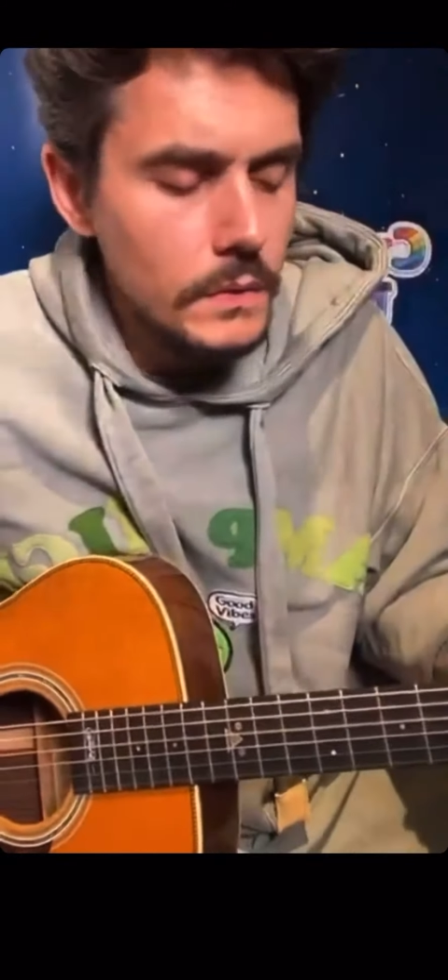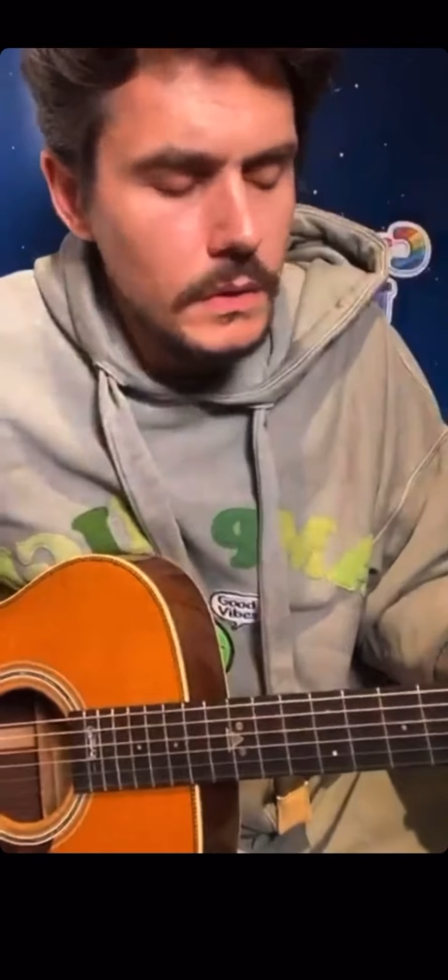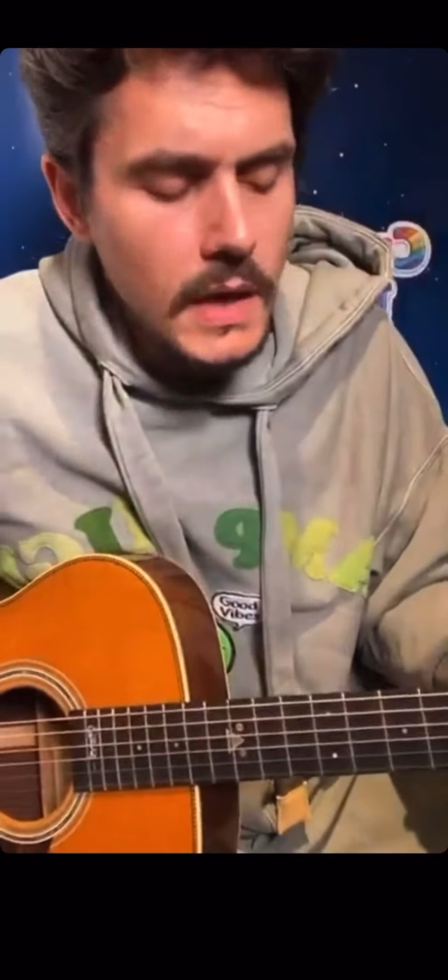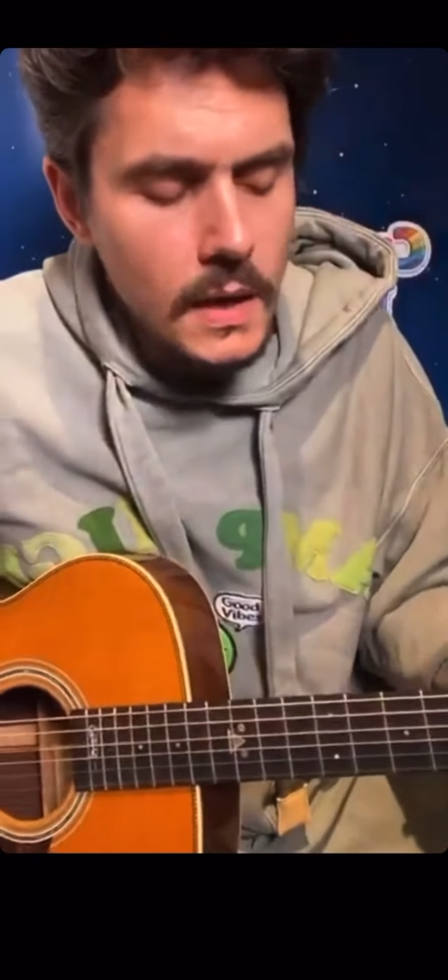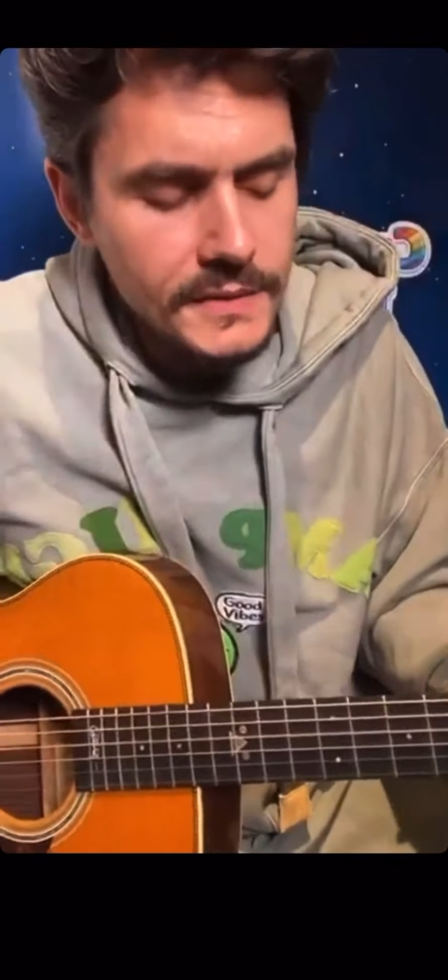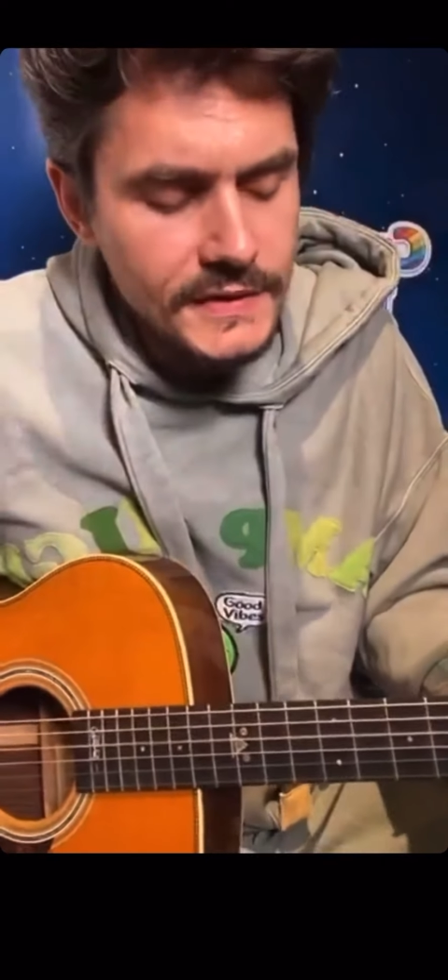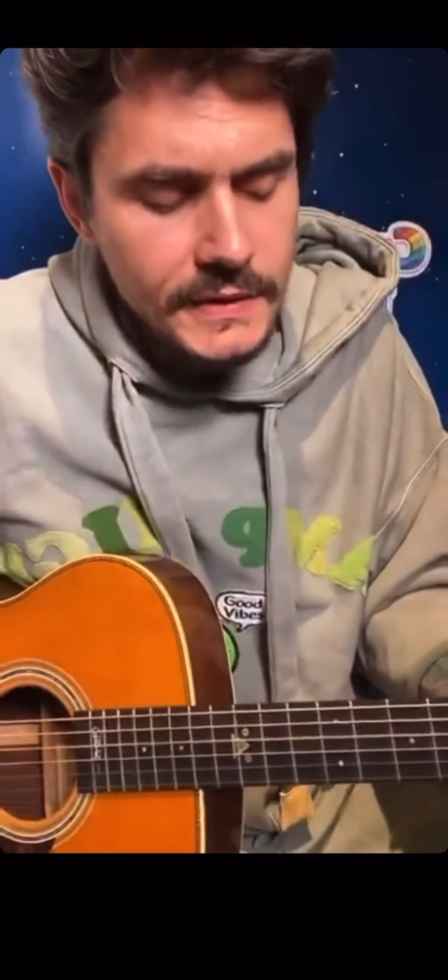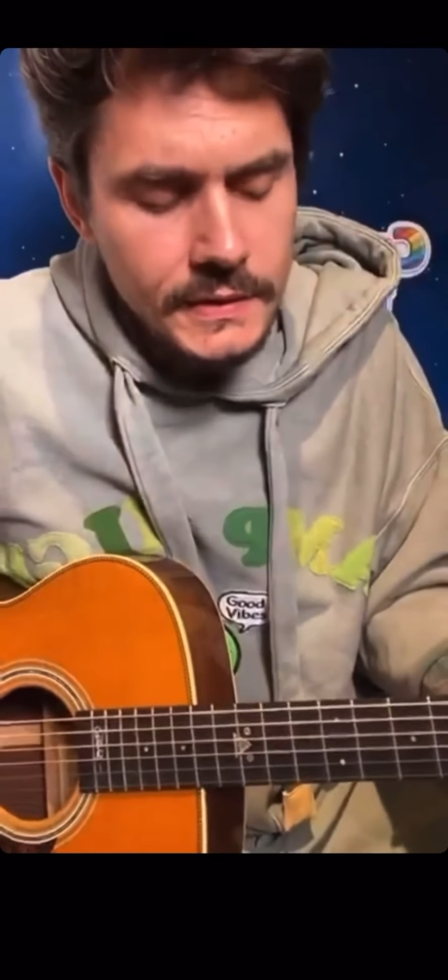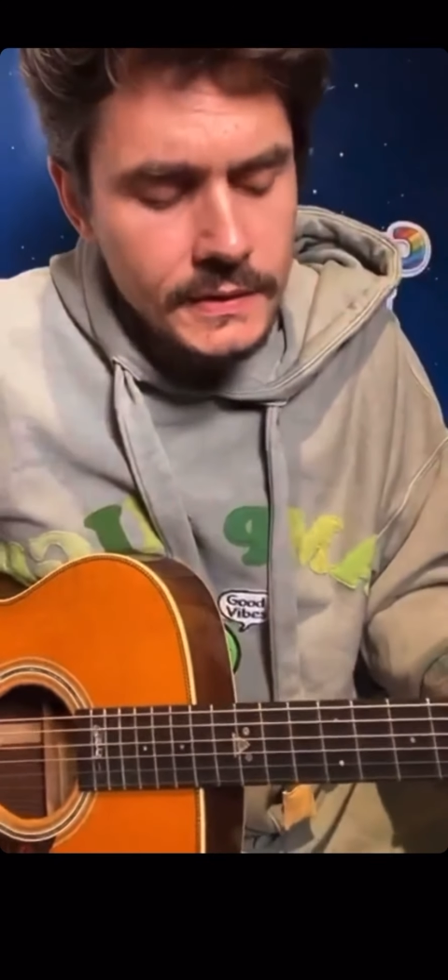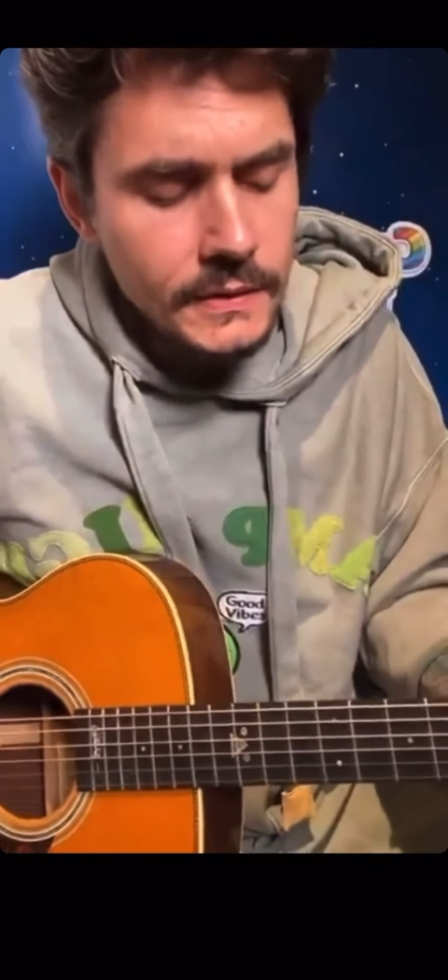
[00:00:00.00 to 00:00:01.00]
Well, I'm
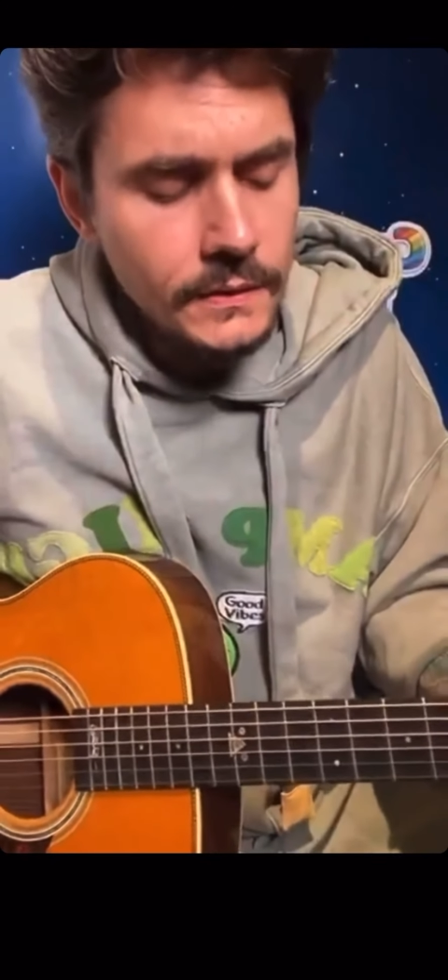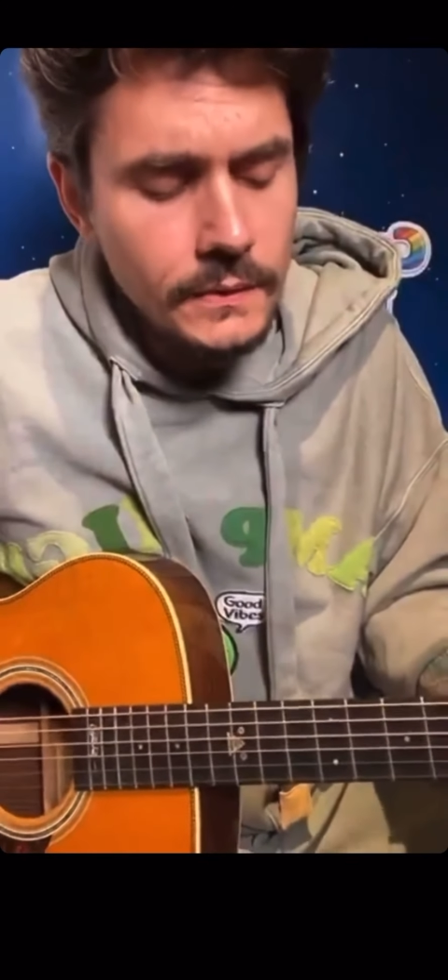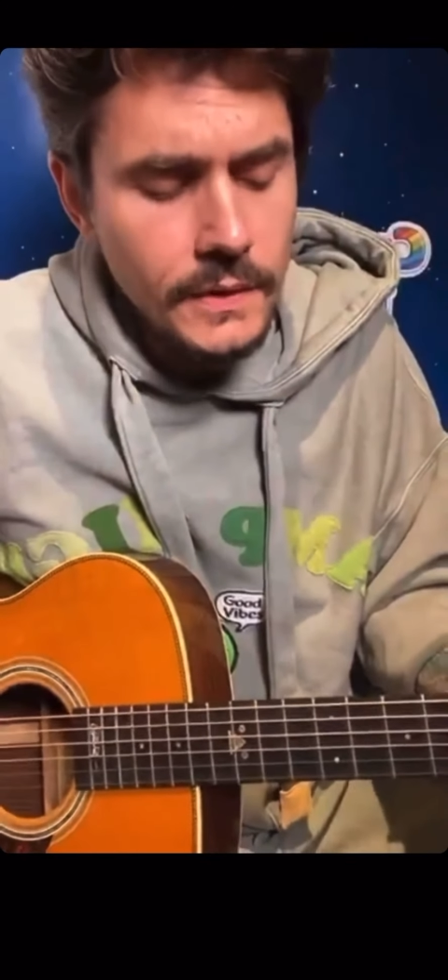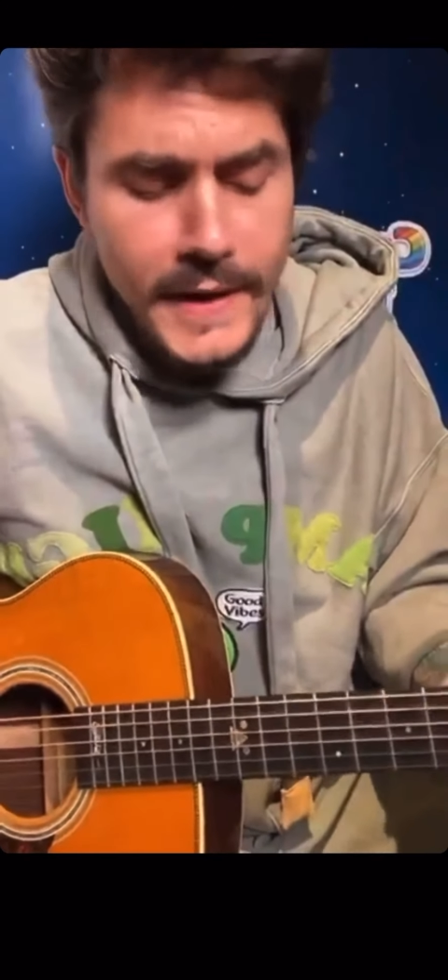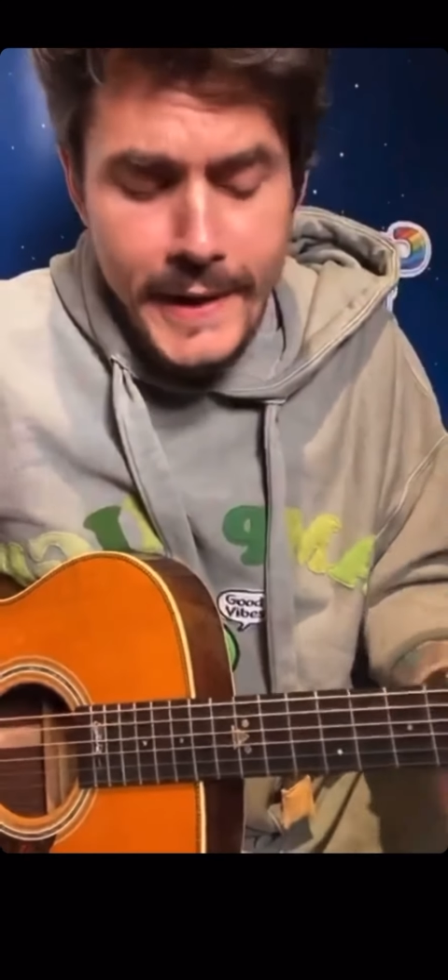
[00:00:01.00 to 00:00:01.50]
sitting in a